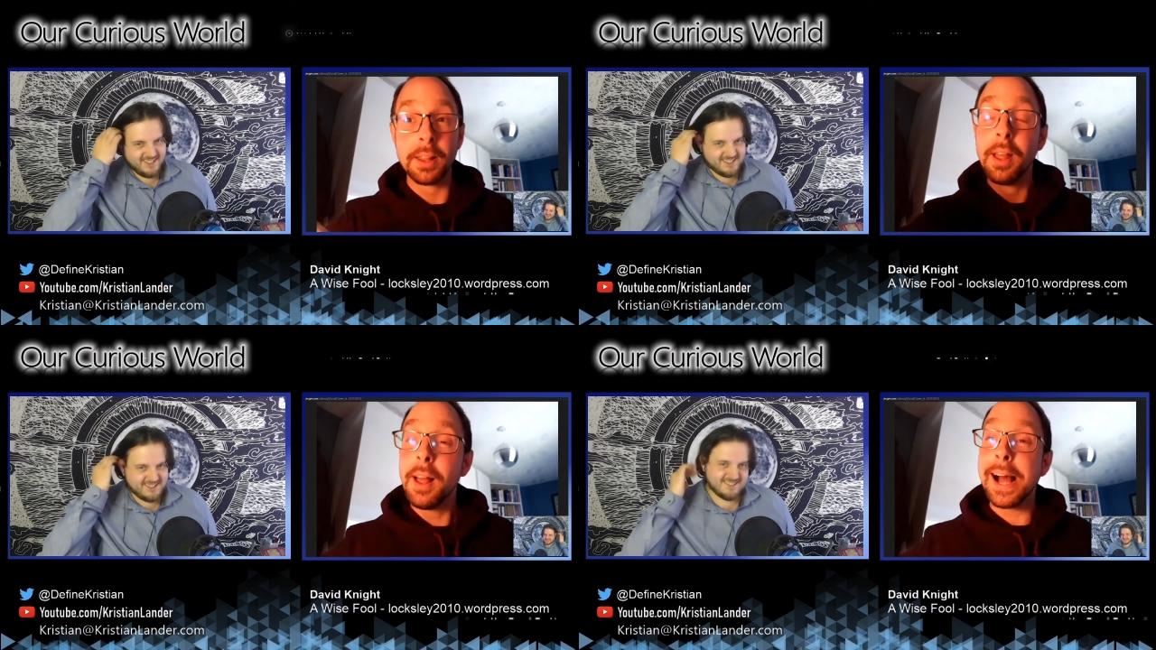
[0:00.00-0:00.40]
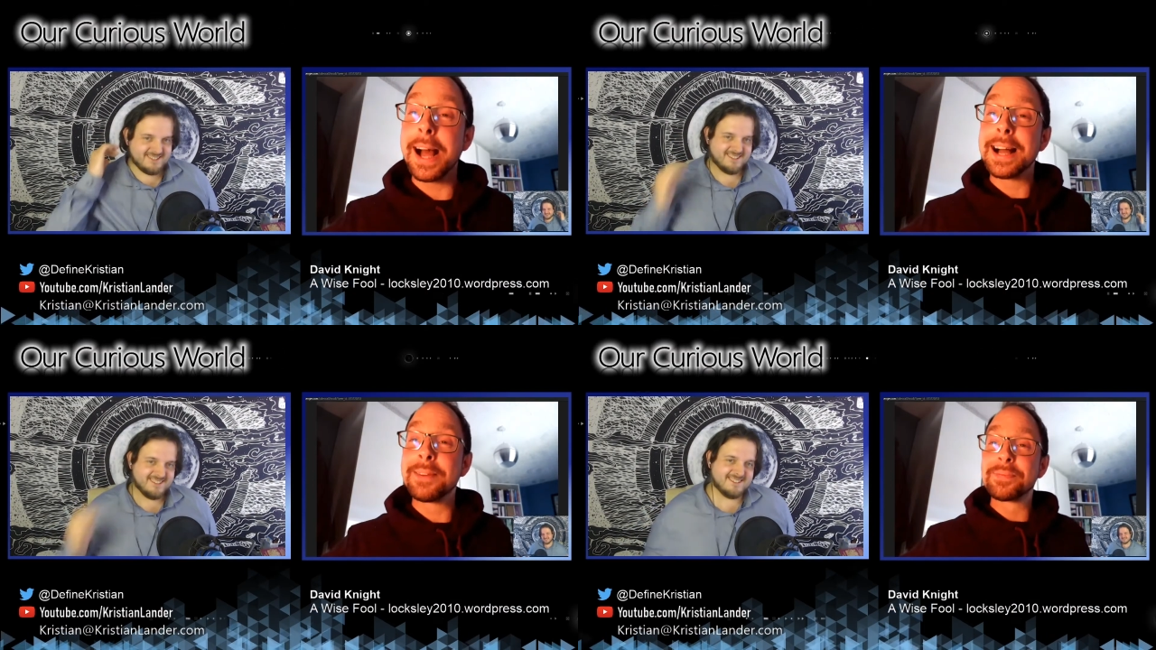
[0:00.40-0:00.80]

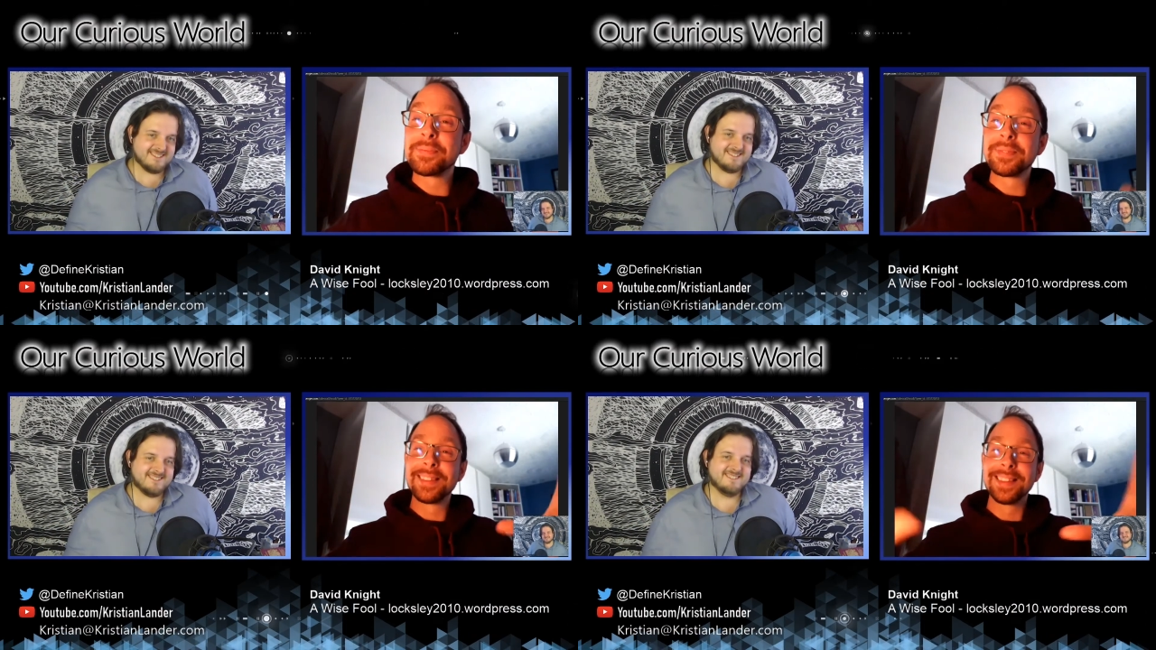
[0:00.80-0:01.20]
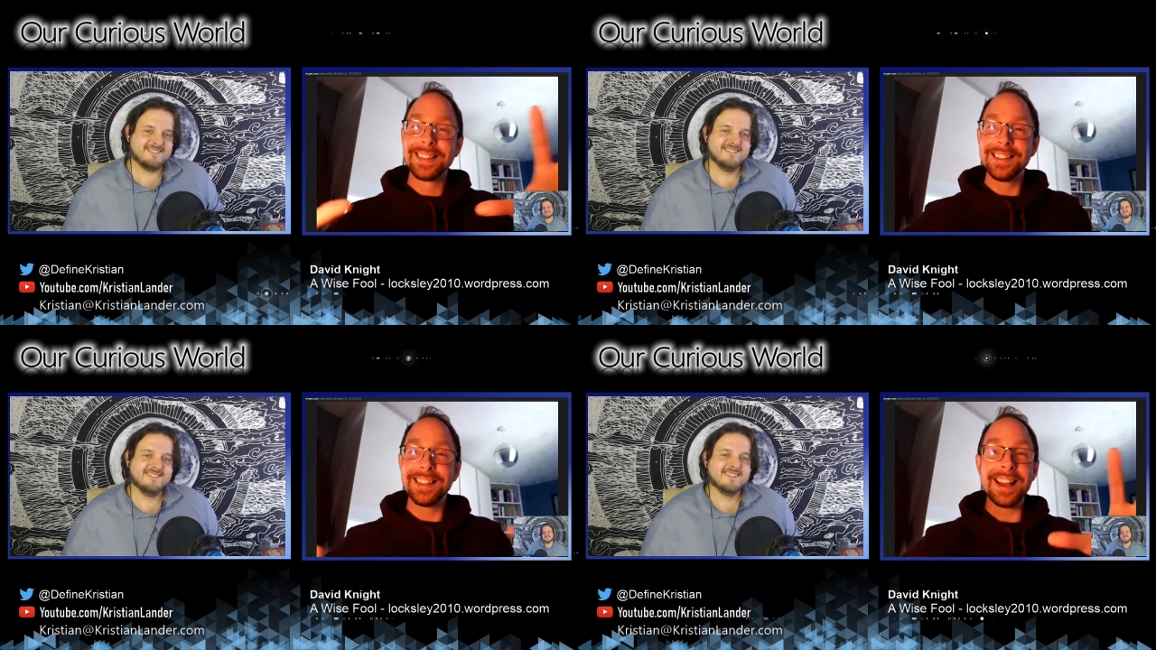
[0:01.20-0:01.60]
Speaker 1: Um,
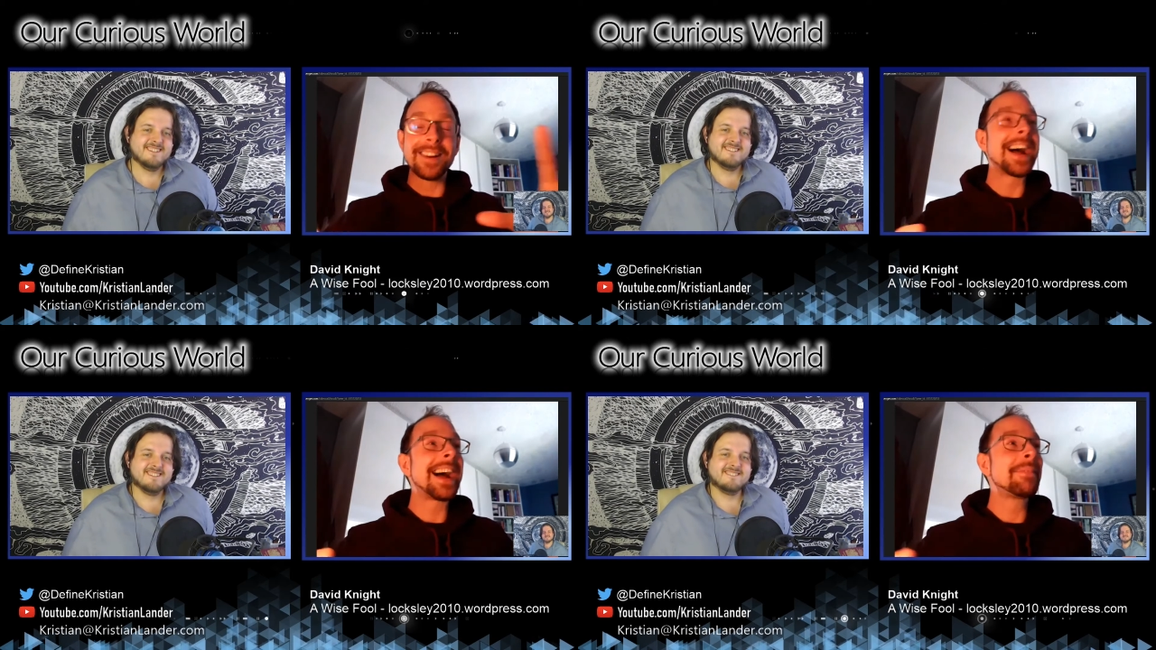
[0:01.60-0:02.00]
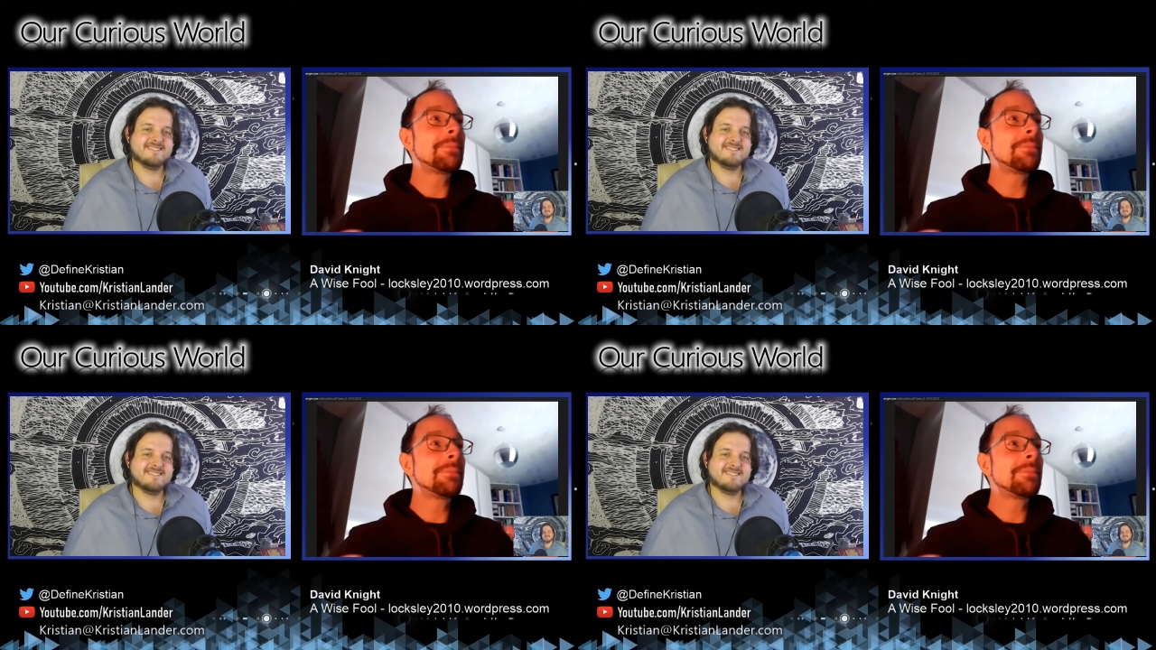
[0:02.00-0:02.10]
you know, uh,